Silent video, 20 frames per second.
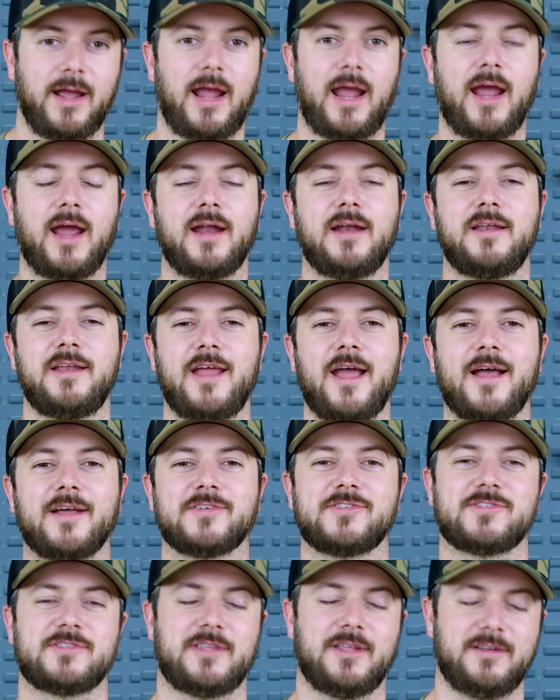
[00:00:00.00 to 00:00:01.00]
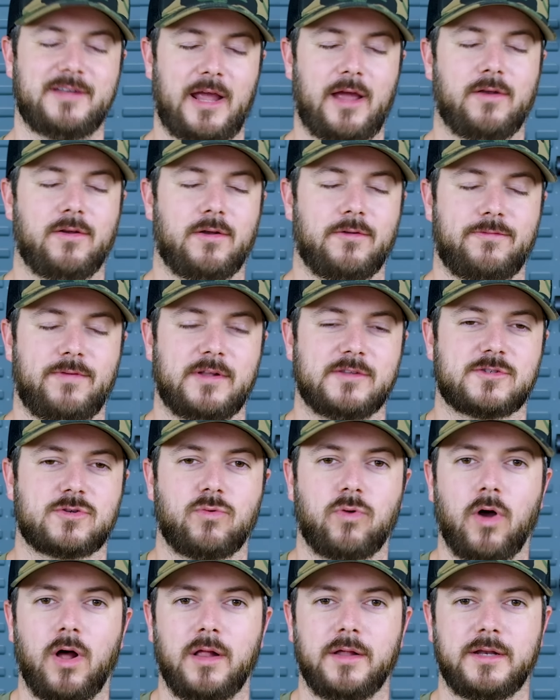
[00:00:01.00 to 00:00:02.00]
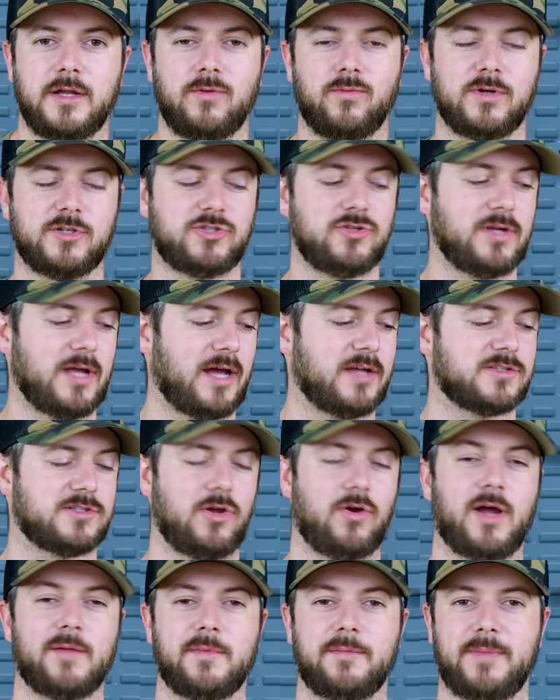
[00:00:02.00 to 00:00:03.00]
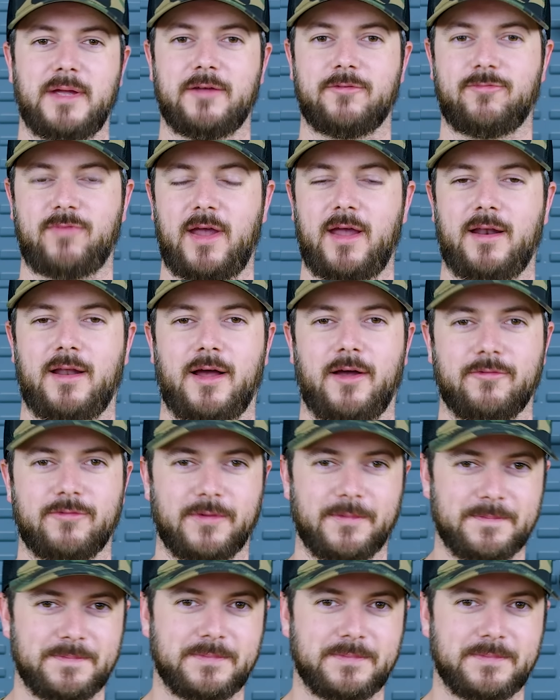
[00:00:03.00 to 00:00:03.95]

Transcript: And yes, the Daniel Defense quality, which you guys know I'm a big fan of.